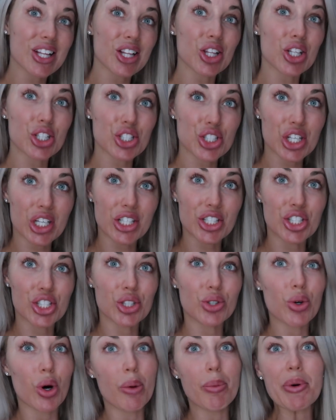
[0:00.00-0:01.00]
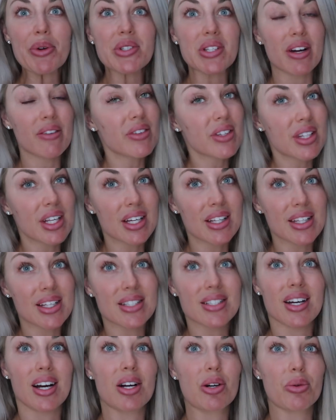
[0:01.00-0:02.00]
allergic to almost everything in the
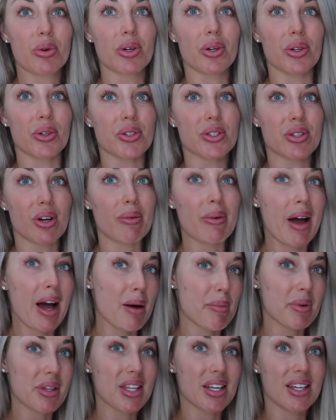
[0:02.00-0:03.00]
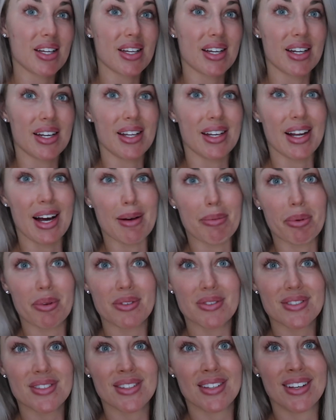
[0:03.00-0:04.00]
entire world. So I'm happy that he can eat
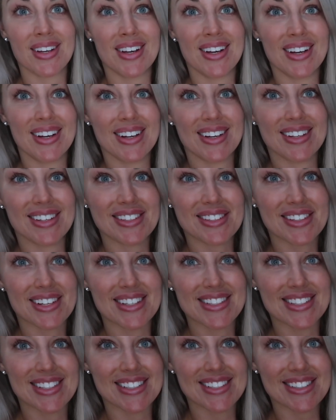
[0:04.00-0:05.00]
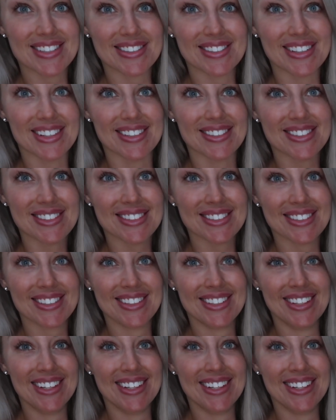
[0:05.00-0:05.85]
apples. You guys see his little ears?